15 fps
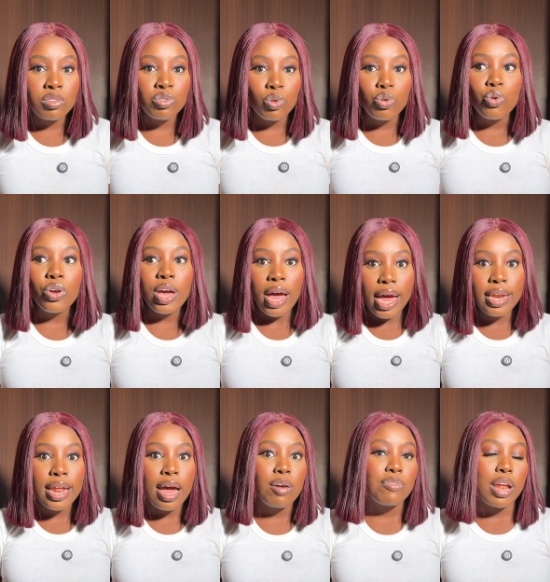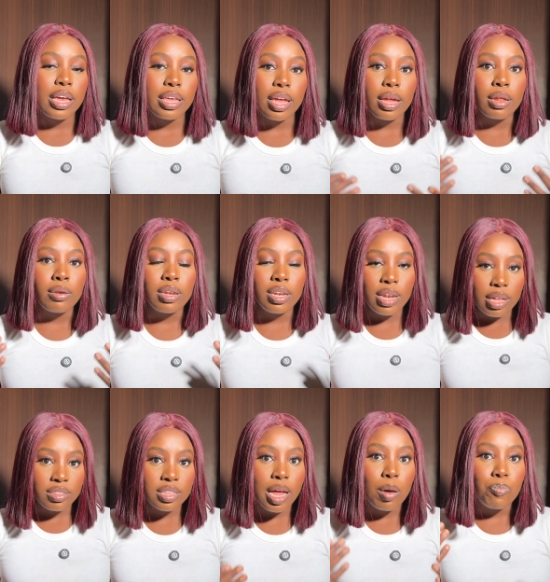so you can have like a
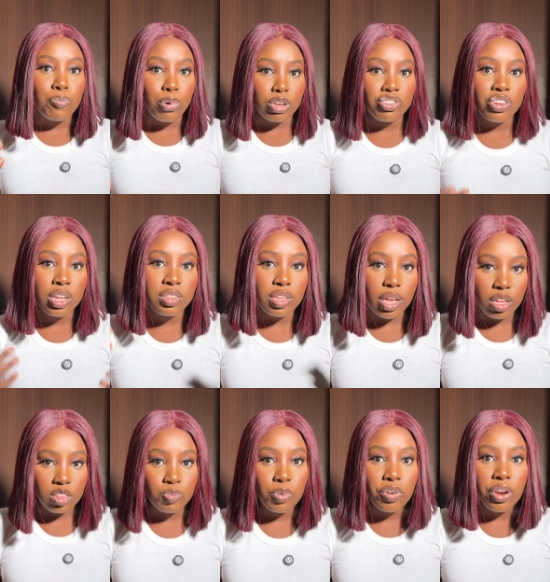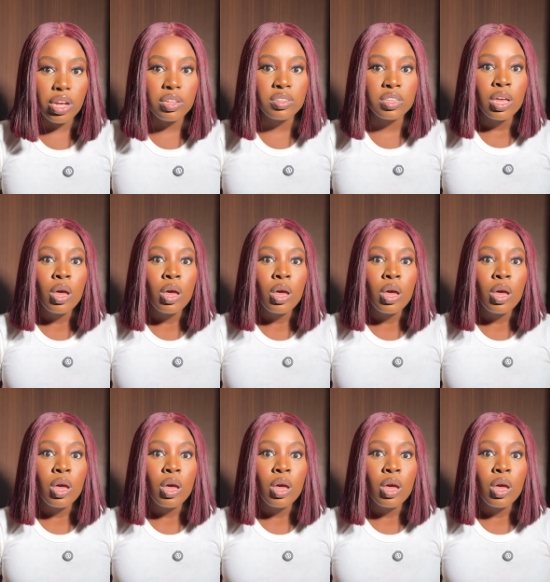lesser budget experience